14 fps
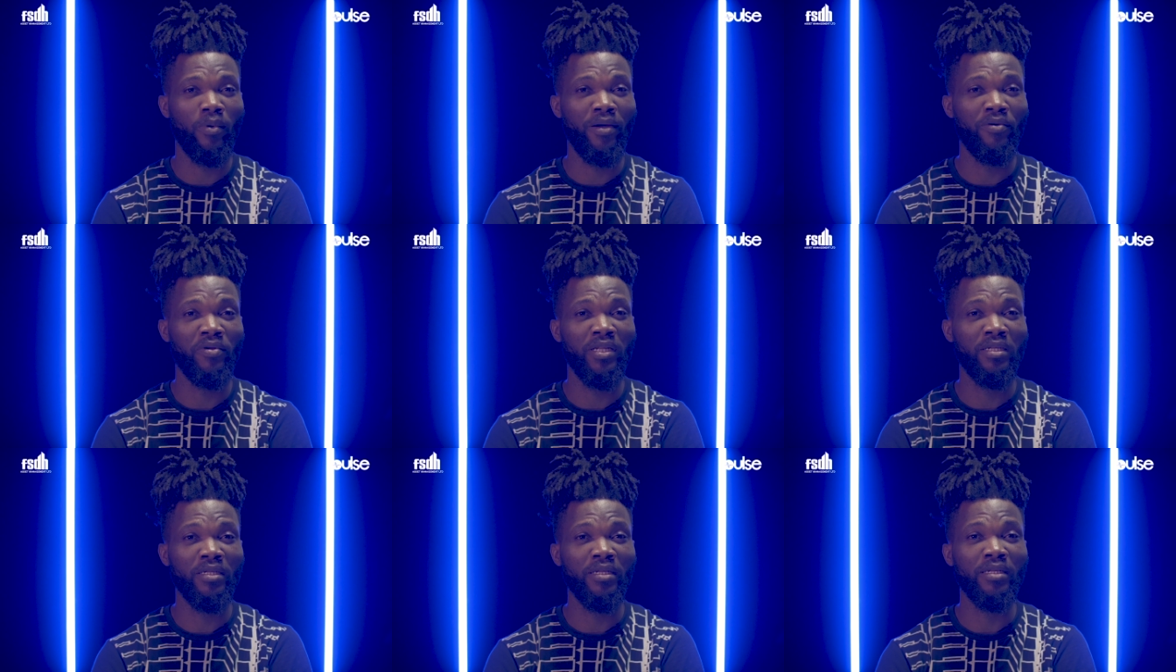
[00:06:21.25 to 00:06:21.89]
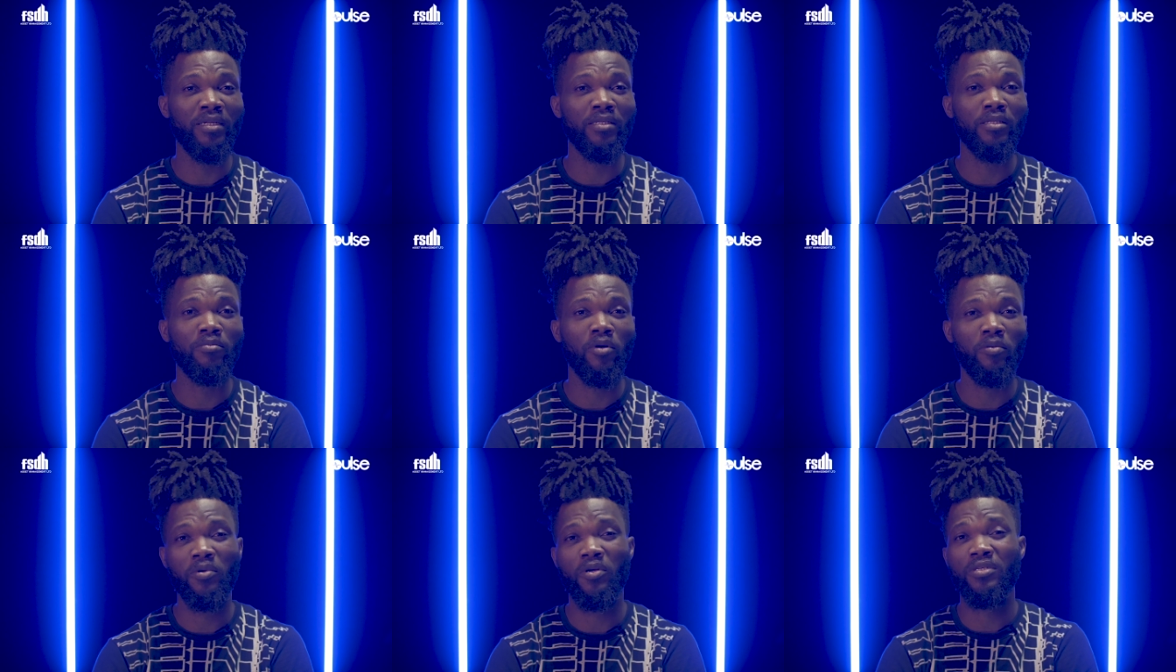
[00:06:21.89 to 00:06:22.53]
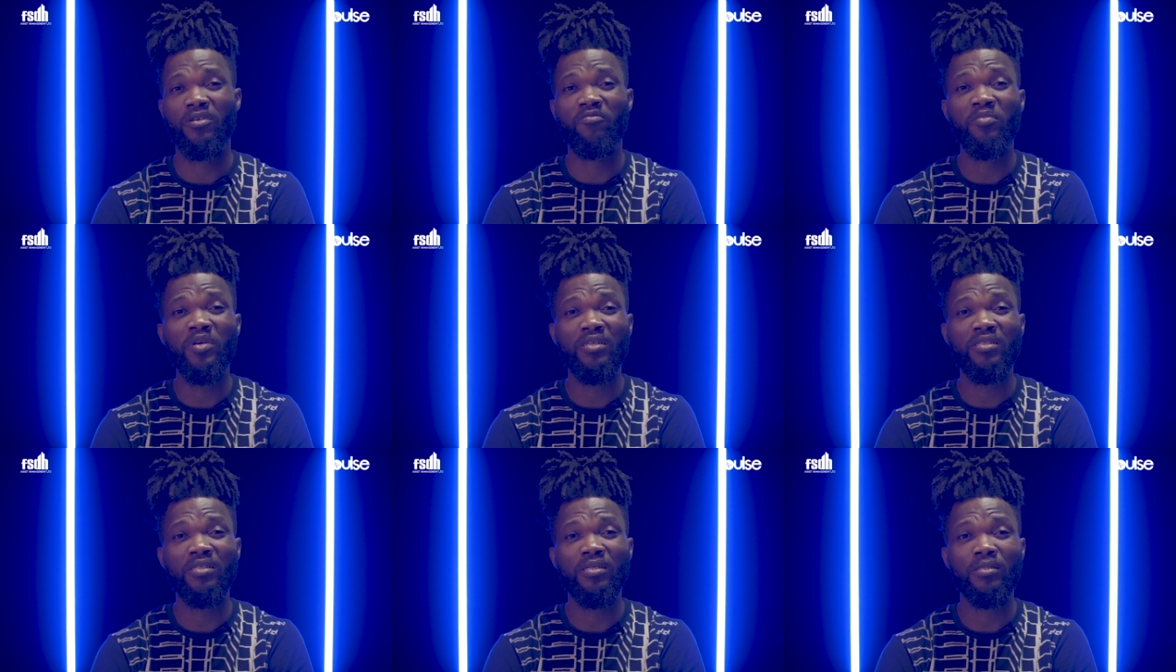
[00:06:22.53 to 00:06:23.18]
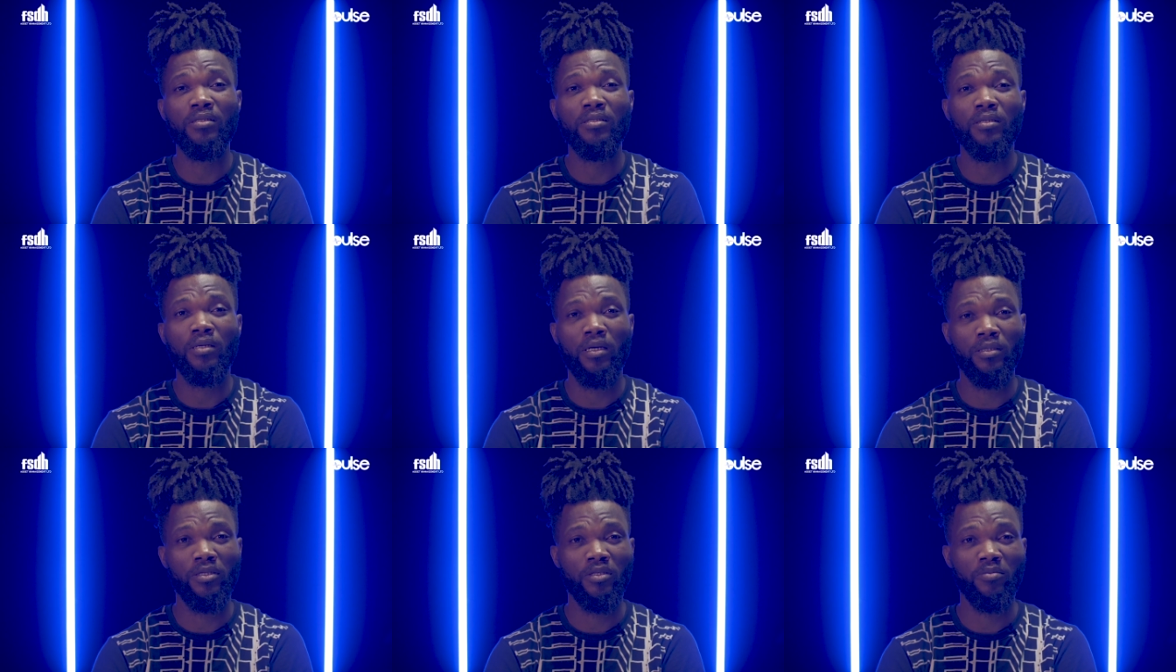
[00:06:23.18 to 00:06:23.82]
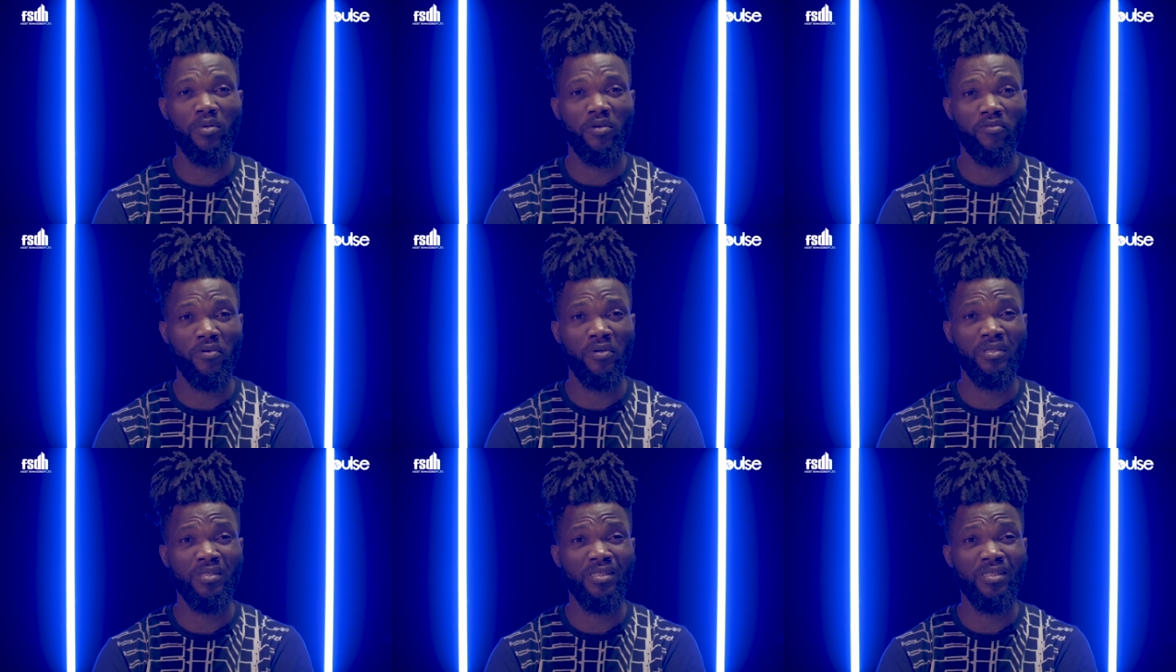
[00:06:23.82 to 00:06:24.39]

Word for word: do I really need it? But because I've picked it, I just pay for it.